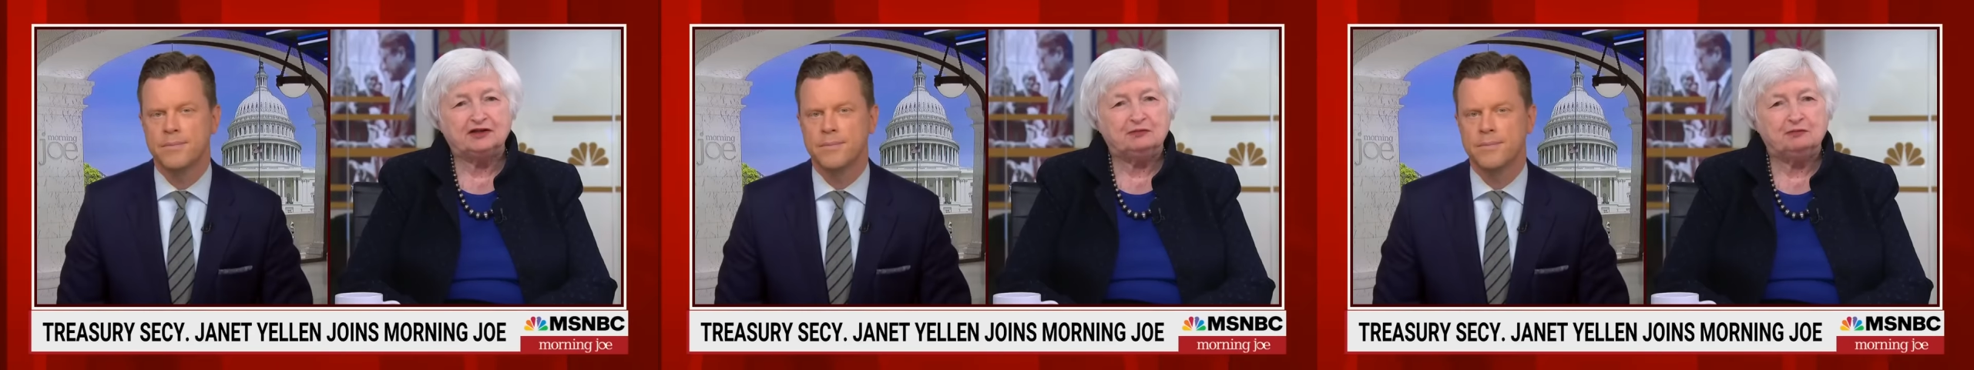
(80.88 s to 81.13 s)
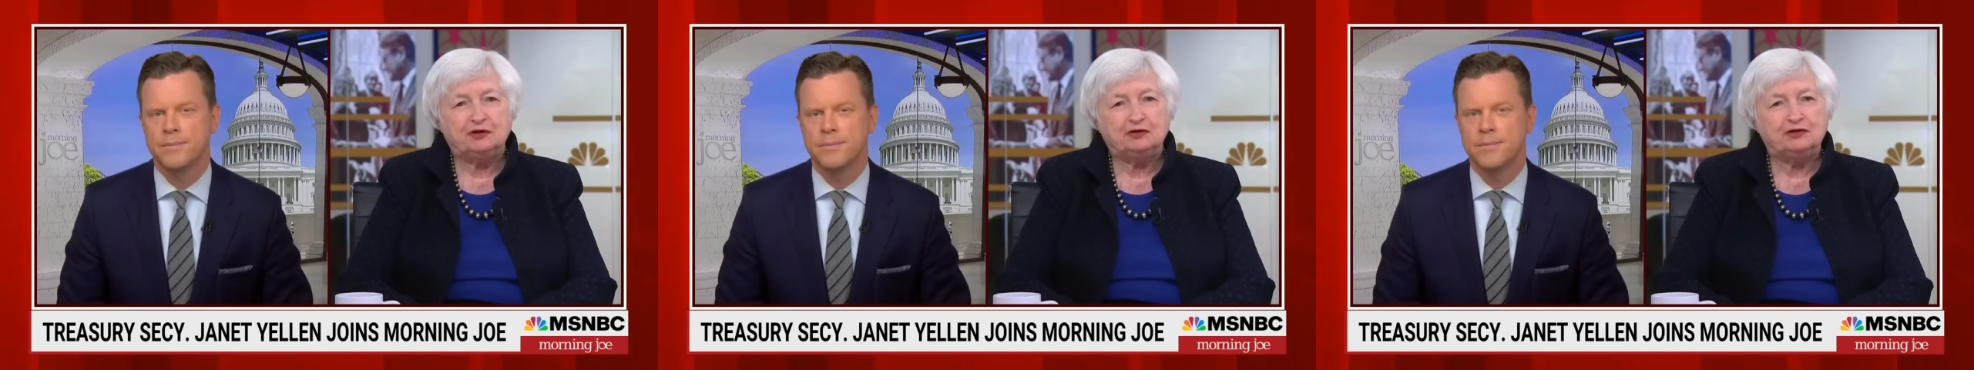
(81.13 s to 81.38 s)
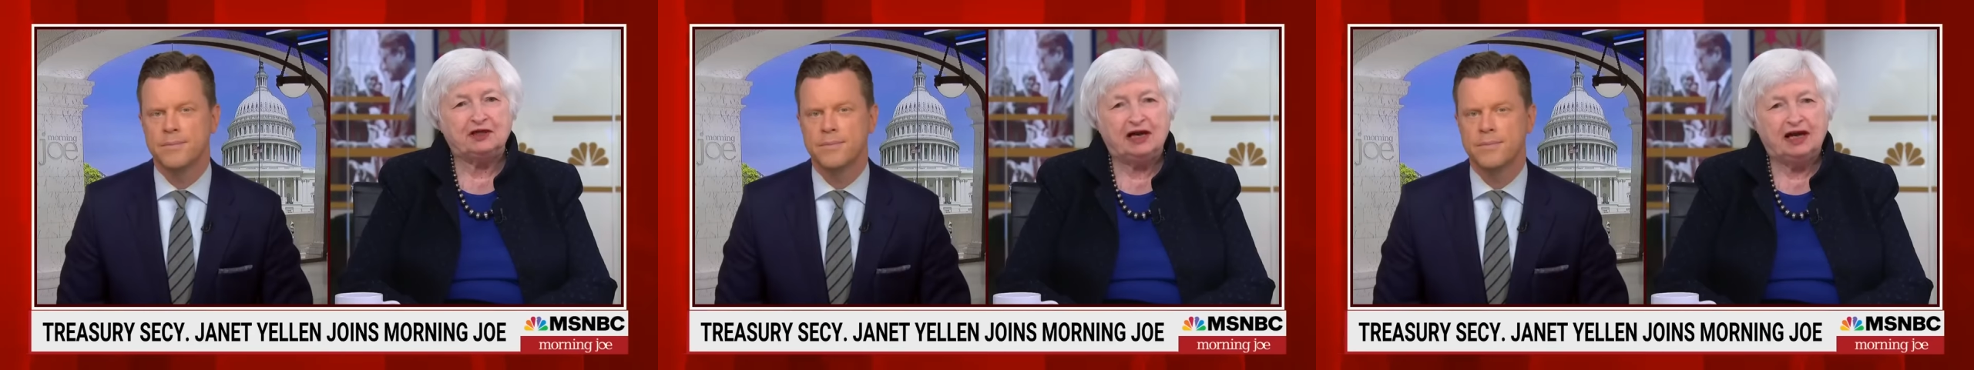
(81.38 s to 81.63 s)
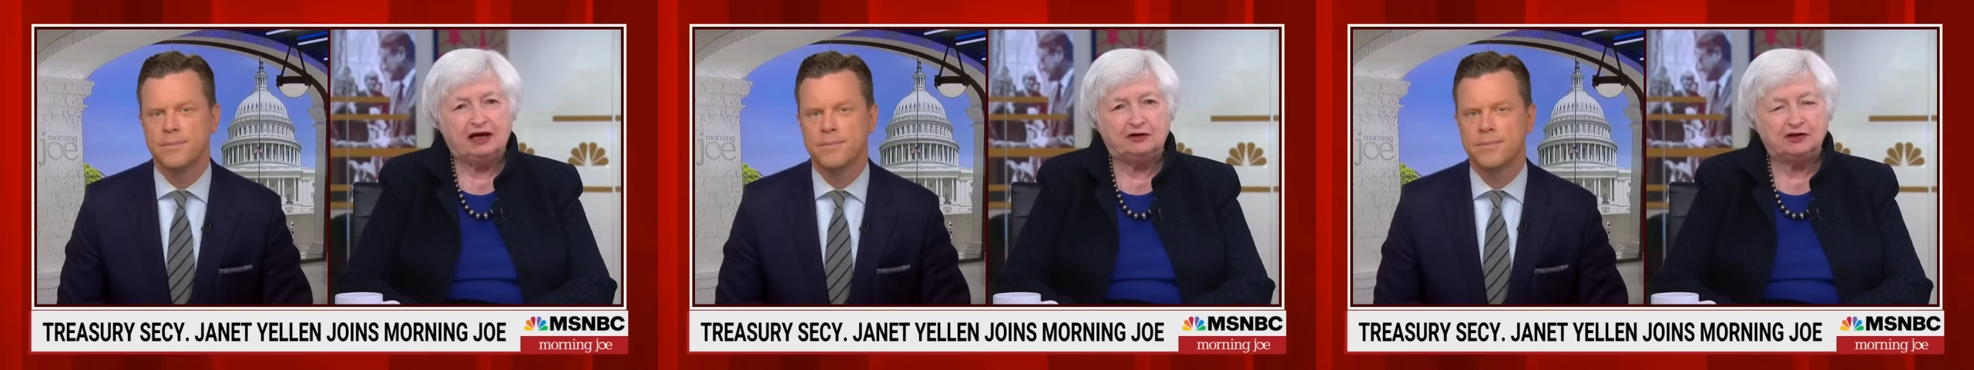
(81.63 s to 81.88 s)
Speaker 1: in both the
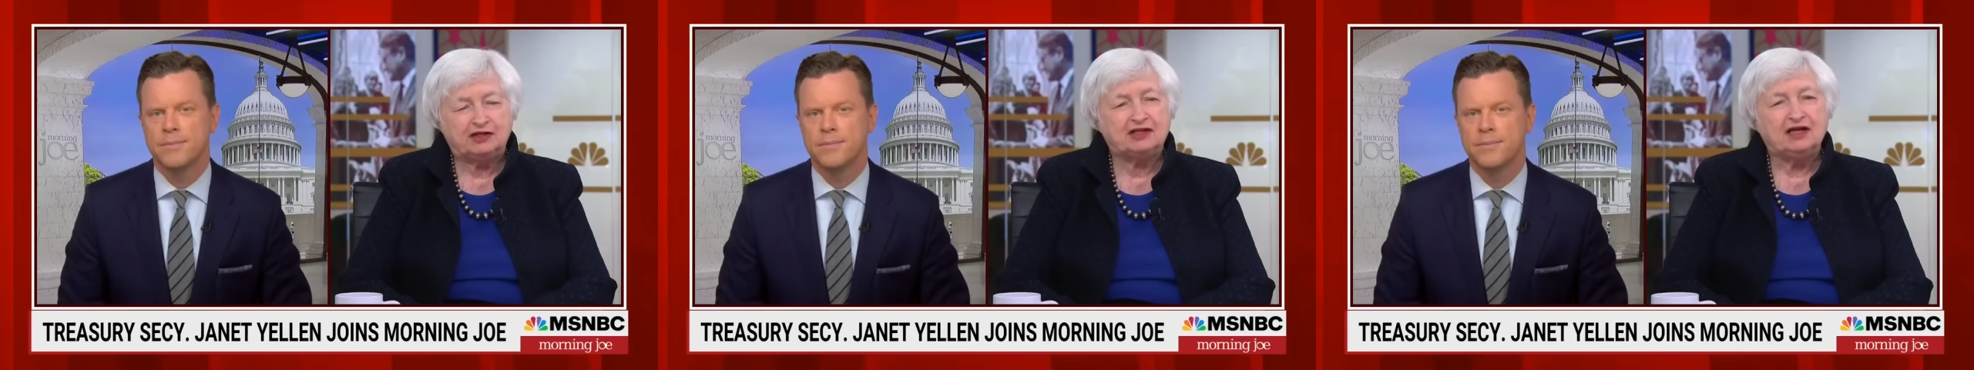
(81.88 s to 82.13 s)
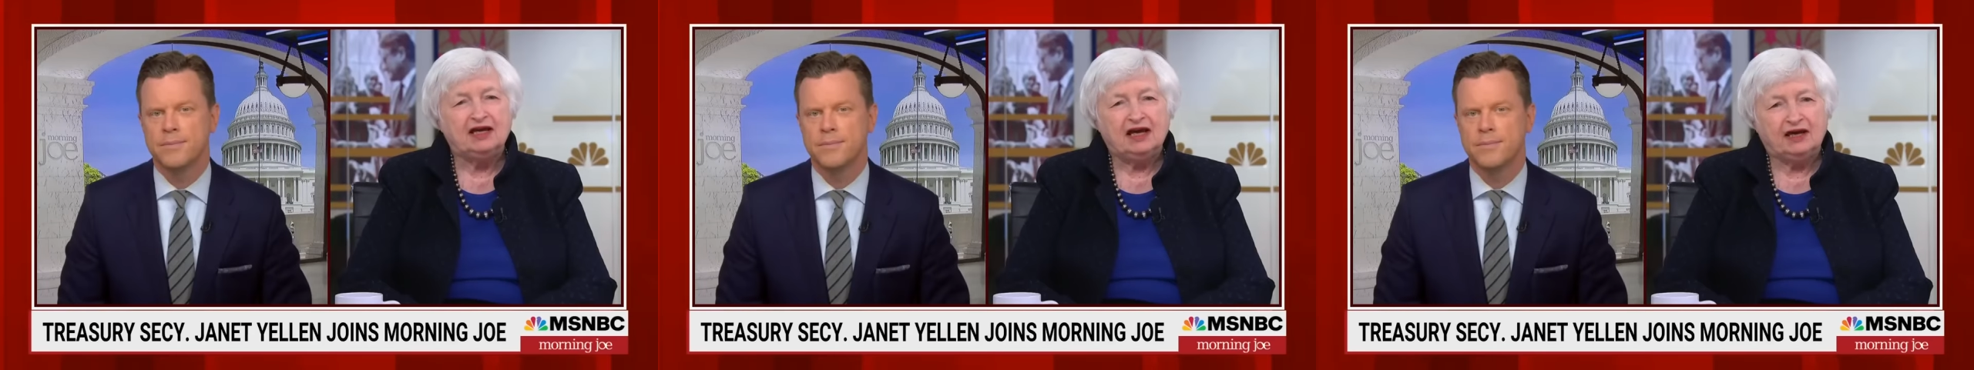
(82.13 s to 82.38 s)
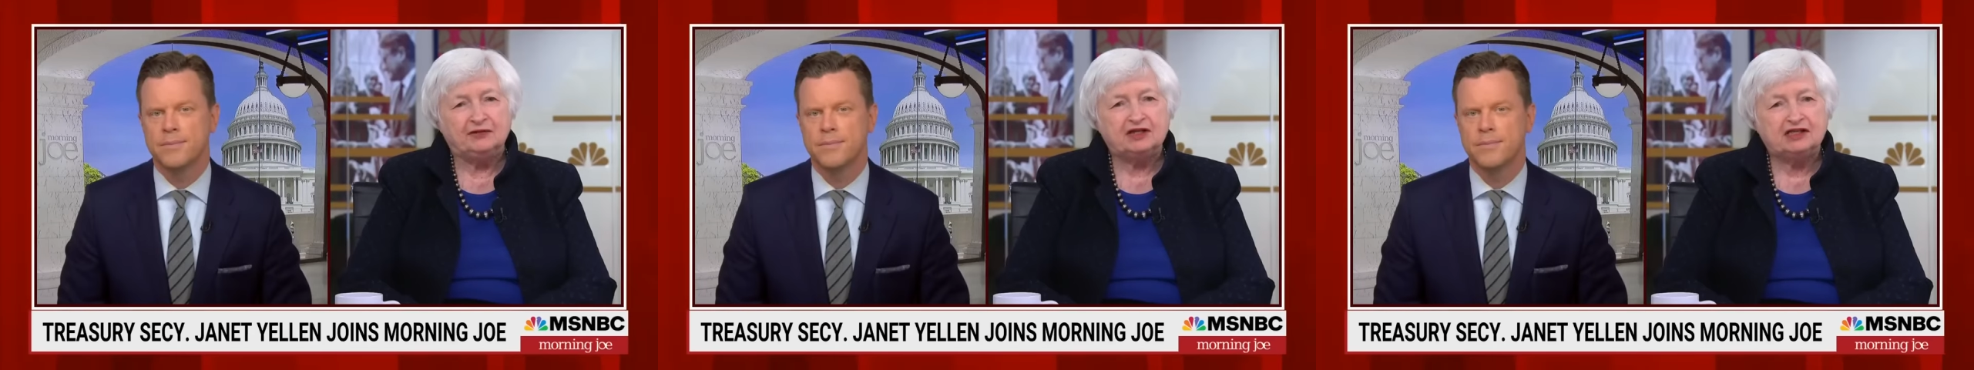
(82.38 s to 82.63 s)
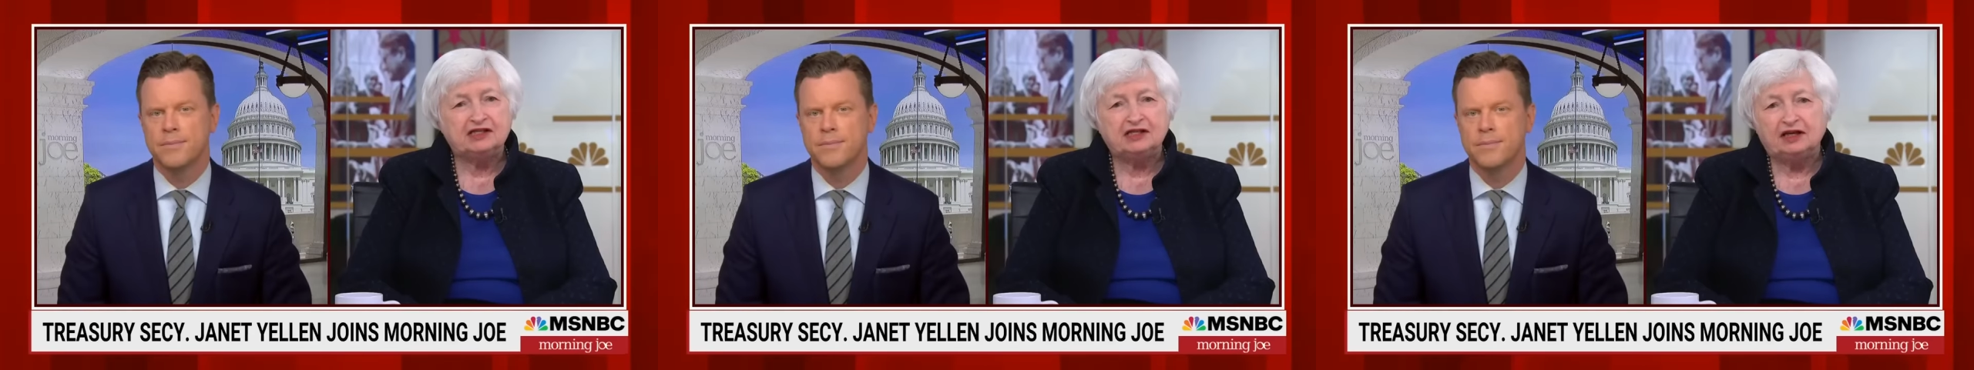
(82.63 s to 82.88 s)
House and the
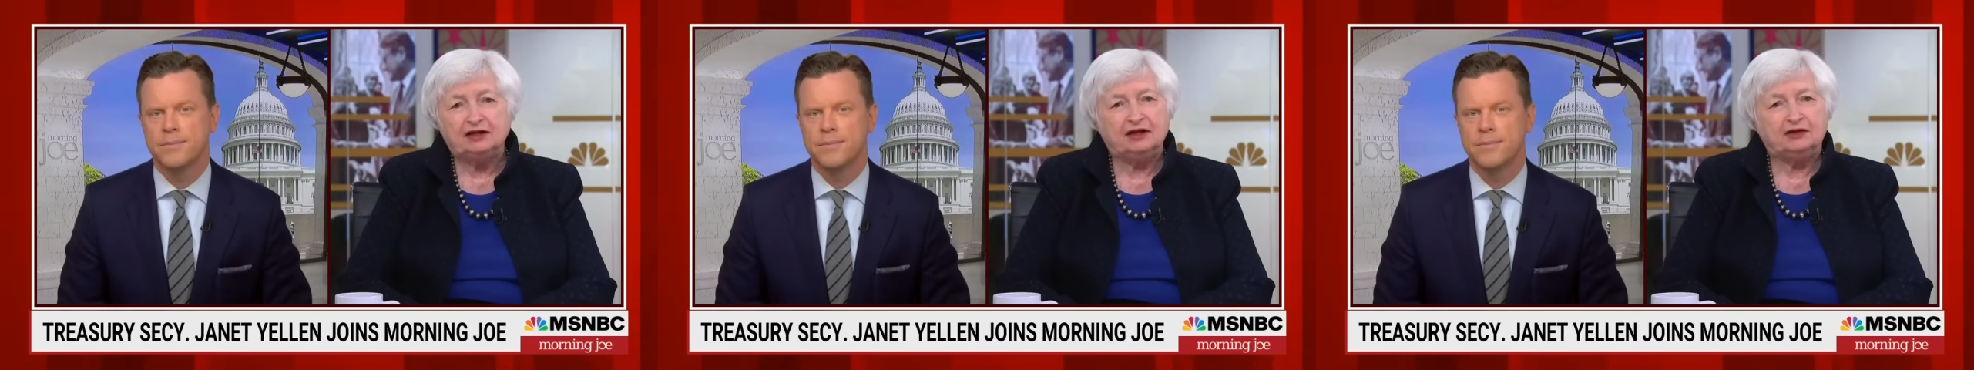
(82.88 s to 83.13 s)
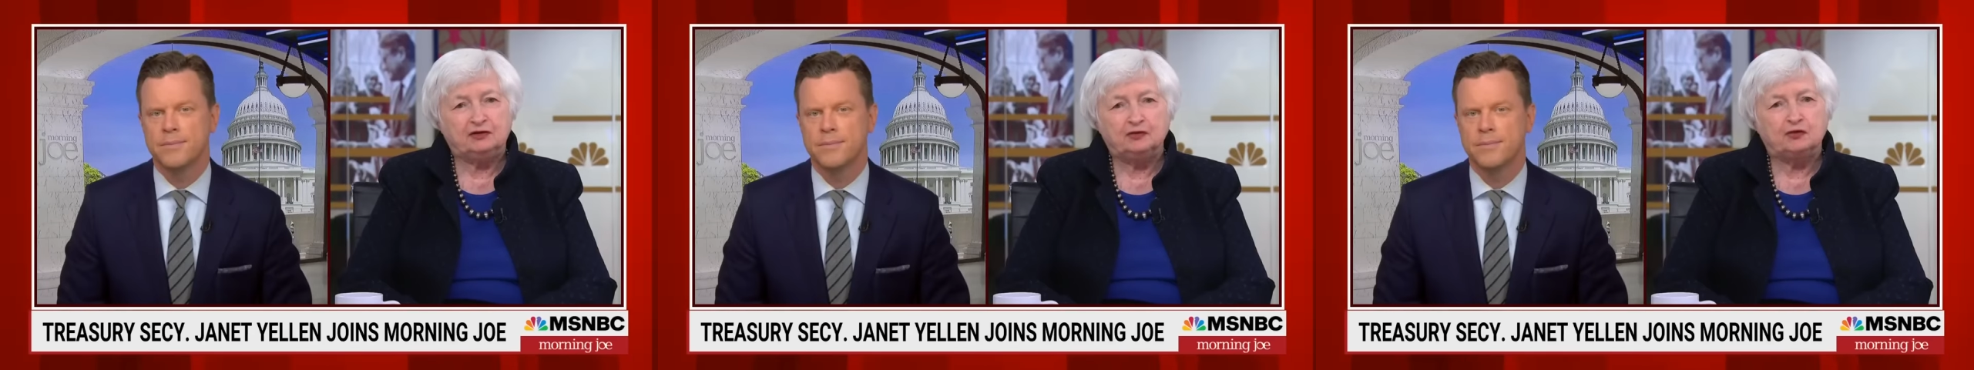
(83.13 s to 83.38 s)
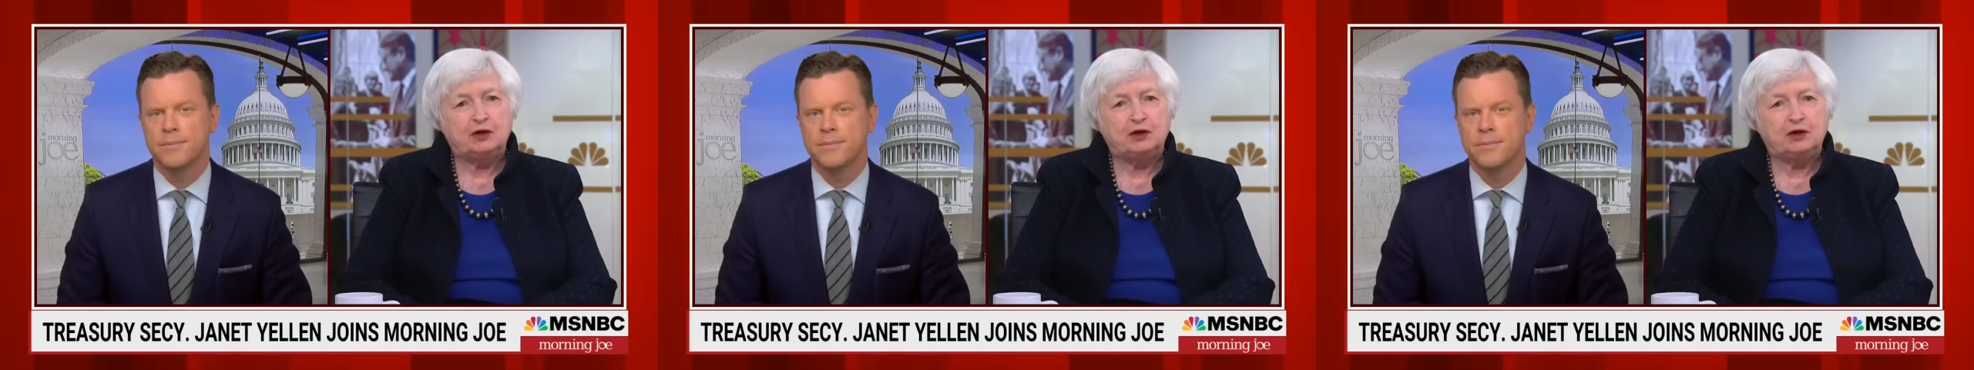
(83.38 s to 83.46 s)
Senate and